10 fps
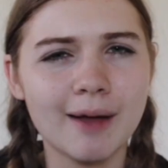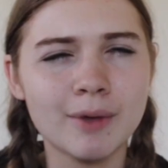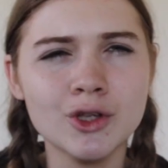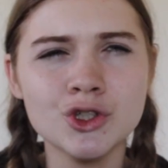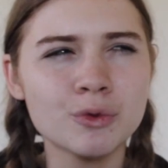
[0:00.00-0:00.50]

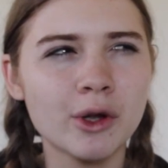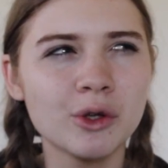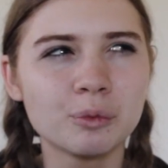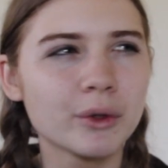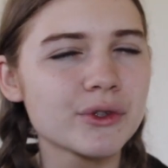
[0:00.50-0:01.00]
I'm not sure why
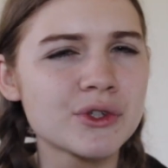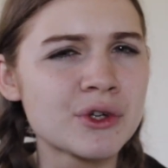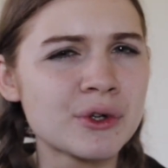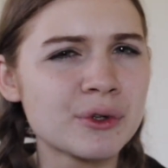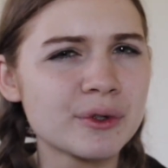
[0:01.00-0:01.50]
you'd want
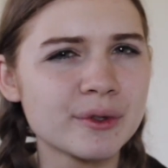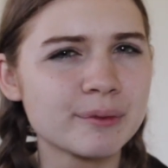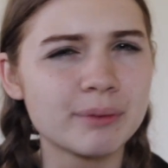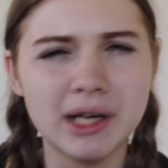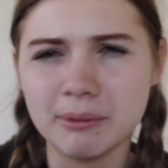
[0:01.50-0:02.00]

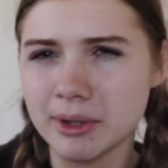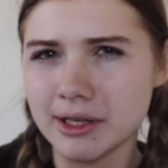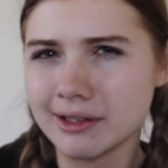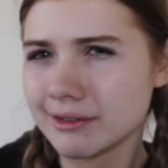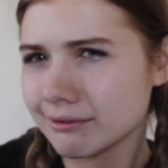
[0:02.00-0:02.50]
to, but I
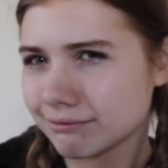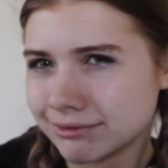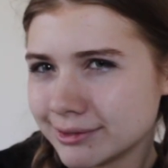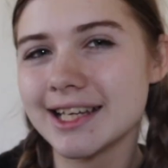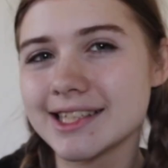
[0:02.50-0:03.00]
mean,
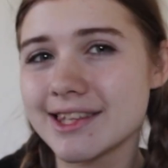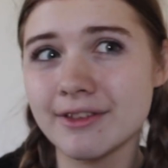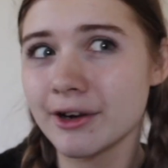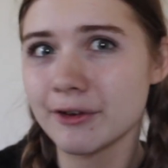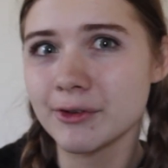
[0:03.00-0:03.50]
it's
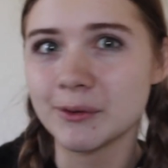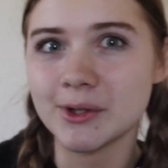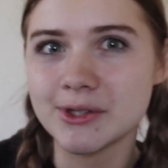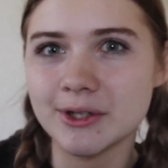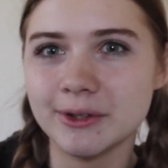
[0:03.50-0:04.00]
there if you
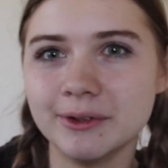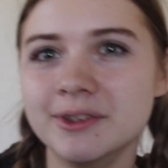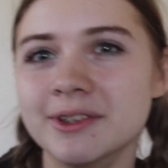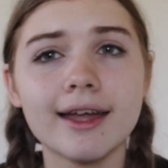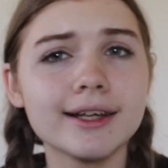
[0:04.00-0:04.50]
want
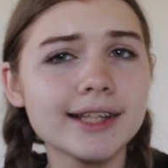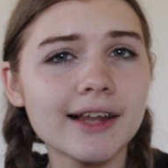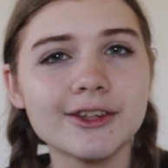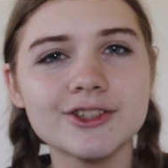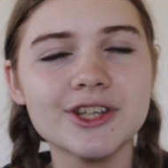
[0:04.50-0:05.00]
to. And
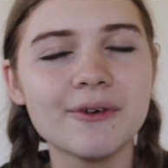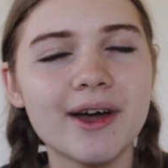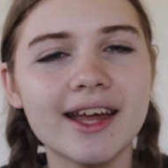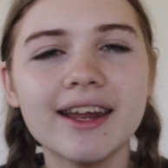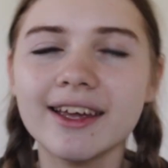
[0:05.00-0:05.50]
yeah, let's just go
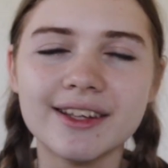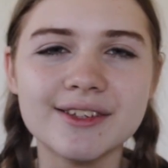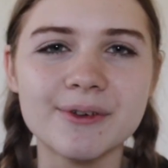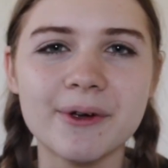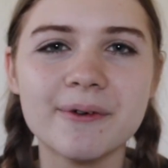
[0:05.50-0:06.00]
ahead and get
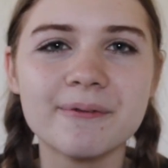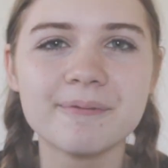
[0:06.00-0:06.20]
into it.